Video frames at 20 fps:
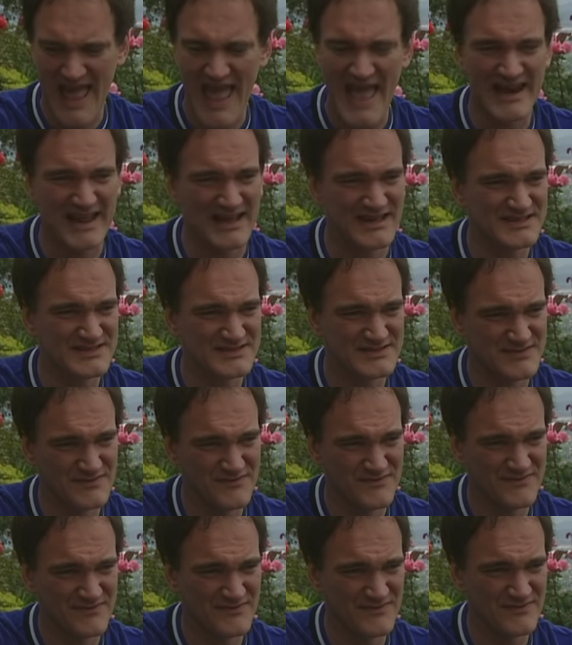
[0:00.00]
annex
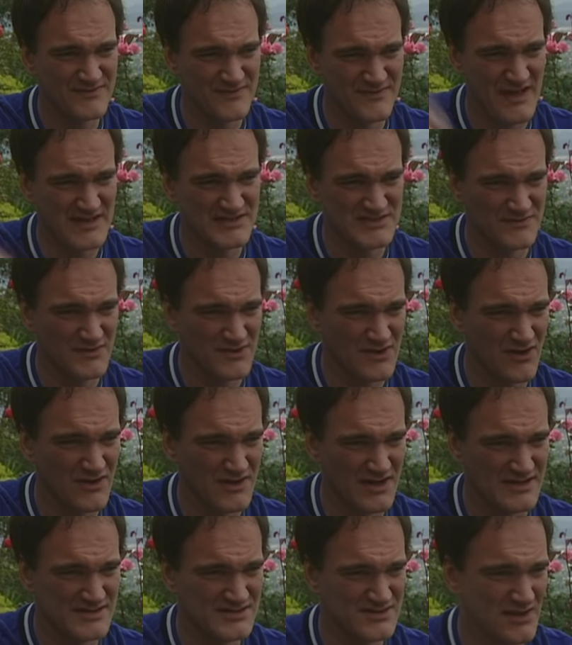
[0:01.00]
festival
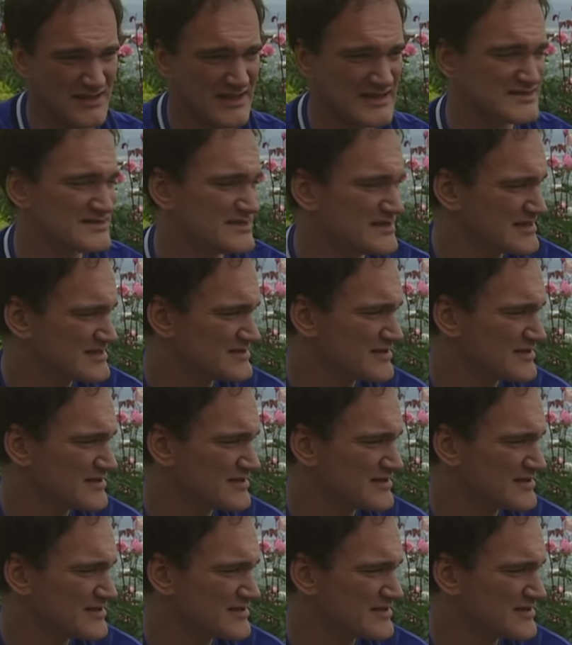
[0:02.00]
going on in Salt Lake City.